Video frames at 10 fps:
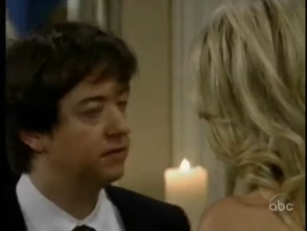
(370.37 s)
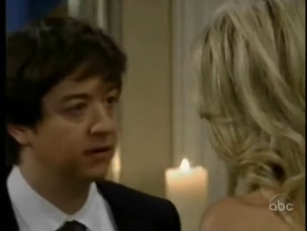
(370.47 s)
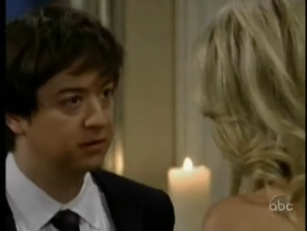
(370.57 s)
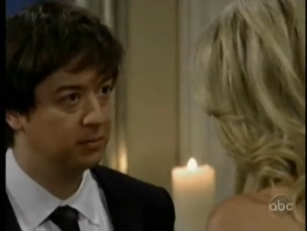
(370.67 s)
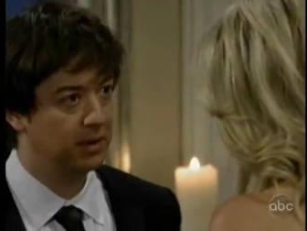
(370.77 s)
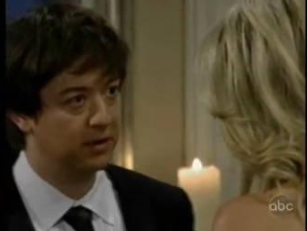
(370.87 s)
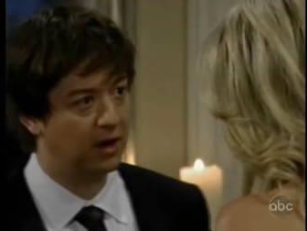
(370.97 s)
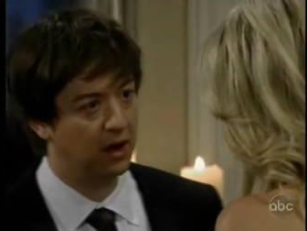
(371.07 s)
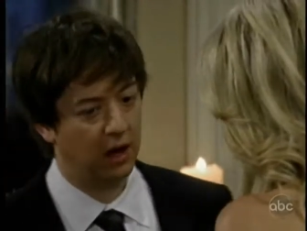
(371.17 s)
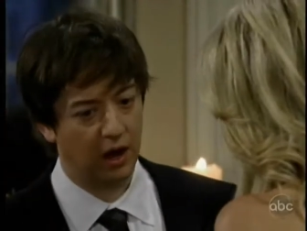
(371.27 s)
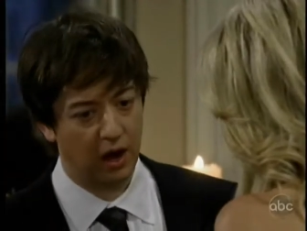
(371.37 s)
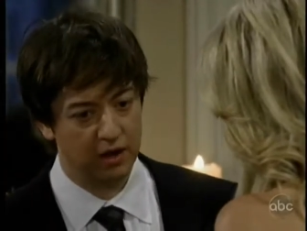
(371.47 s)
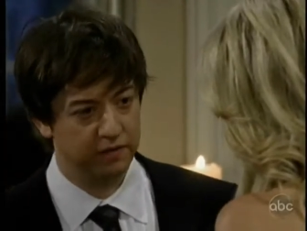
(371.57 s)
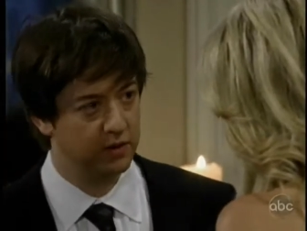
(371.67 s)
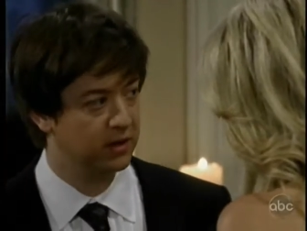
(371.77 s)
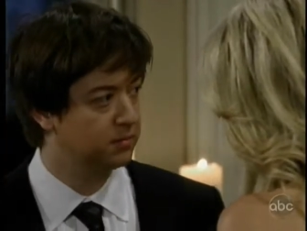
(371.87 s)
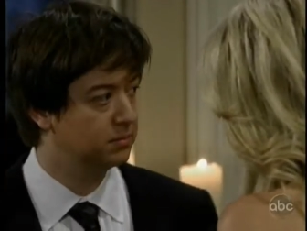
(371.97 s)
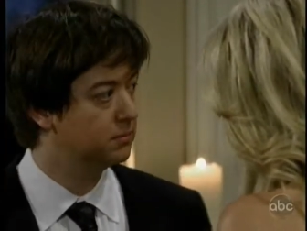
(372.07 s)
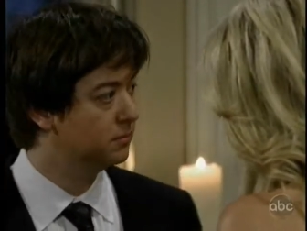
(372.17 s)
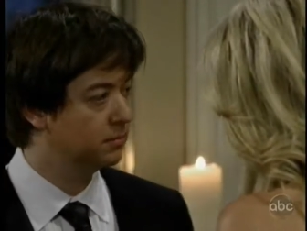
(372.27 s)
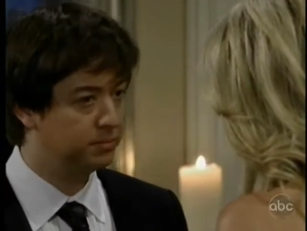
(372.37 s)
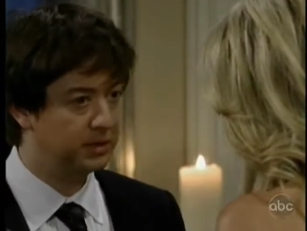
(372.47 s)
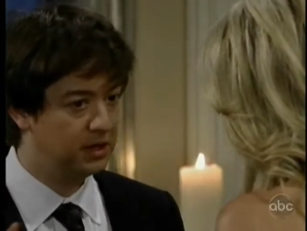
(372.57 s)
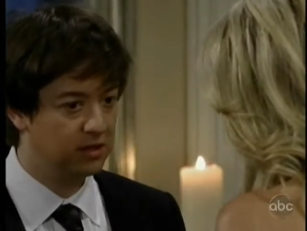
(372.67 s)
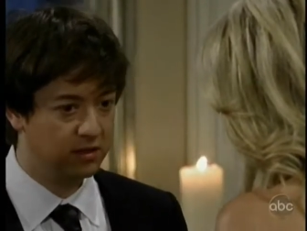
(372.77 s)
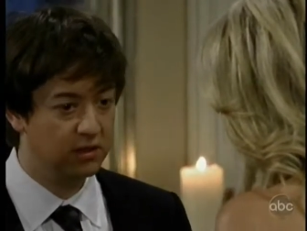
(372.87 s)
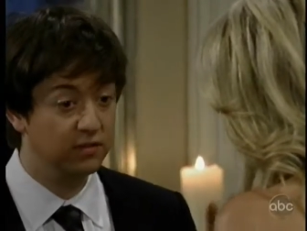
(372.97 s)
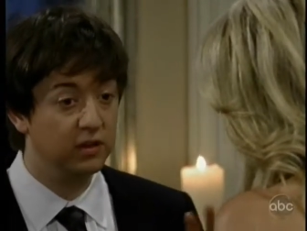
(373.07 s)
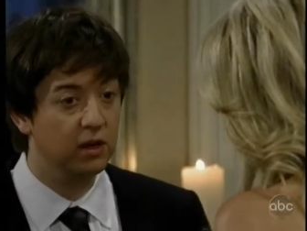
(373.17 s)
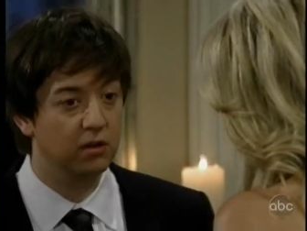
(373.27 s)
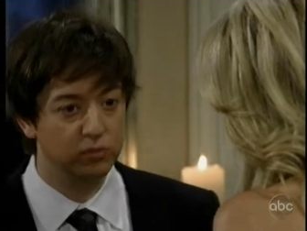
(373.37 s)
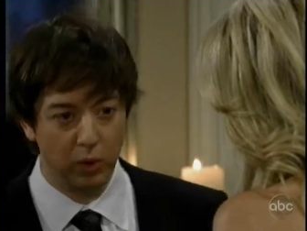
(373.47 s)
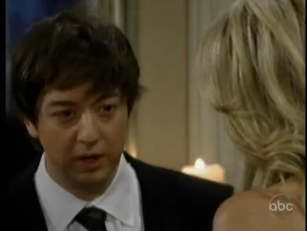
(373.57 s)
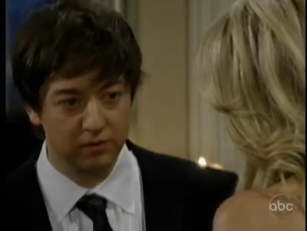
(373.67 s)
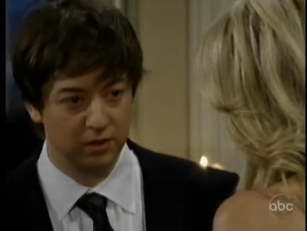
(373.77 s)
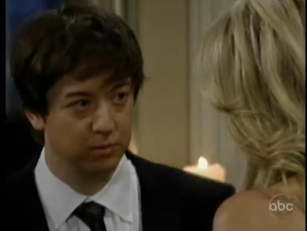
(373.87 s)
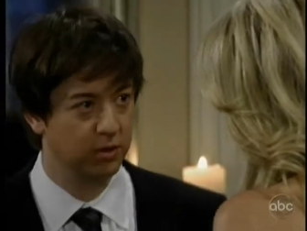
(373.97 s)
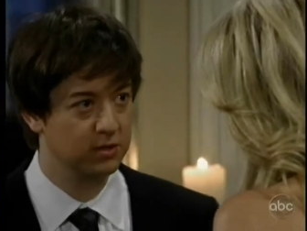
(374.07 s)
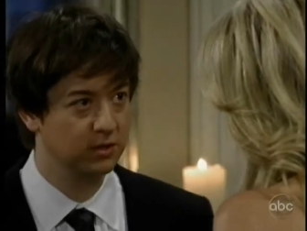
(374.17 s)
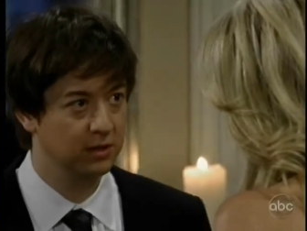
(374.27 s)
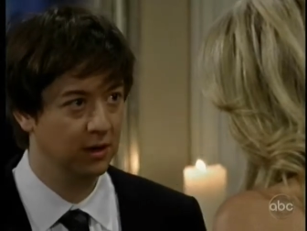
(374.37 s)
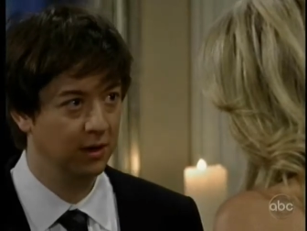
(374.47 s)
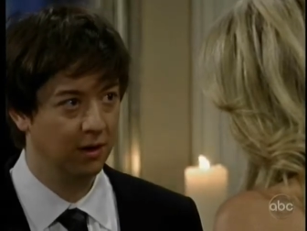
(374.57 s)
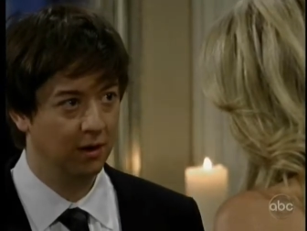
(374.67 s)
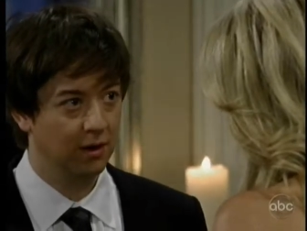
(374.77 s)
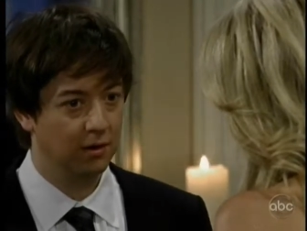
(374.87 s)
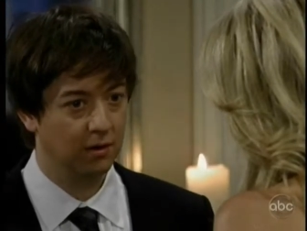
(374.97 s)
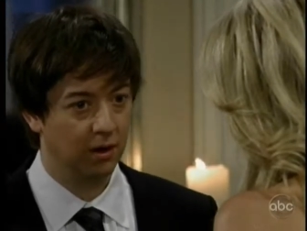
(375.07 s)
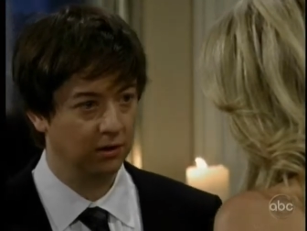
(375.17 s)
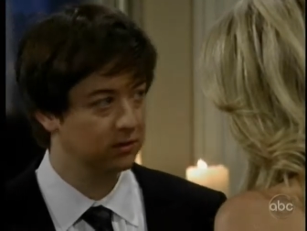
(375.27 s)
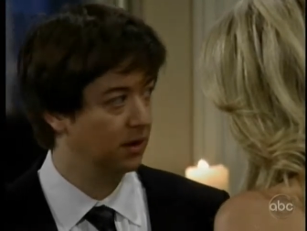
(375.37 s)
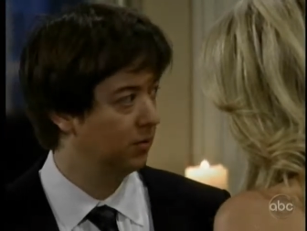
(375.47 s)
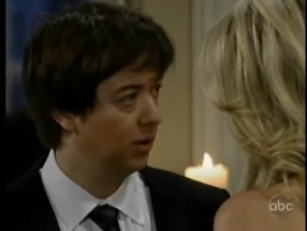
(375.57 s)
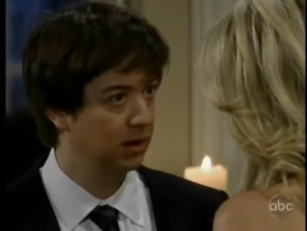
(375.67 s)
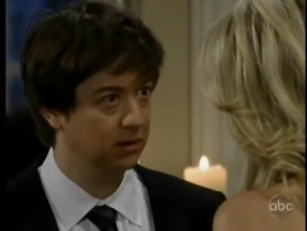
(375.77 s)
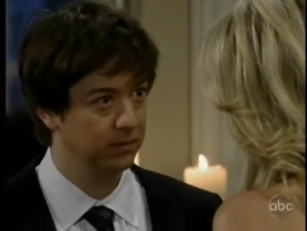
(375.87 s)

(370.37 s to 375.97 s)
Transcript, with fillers: first, Samantha. I, I, I, fear that beneath the veneer of wedding celebration, all is not well.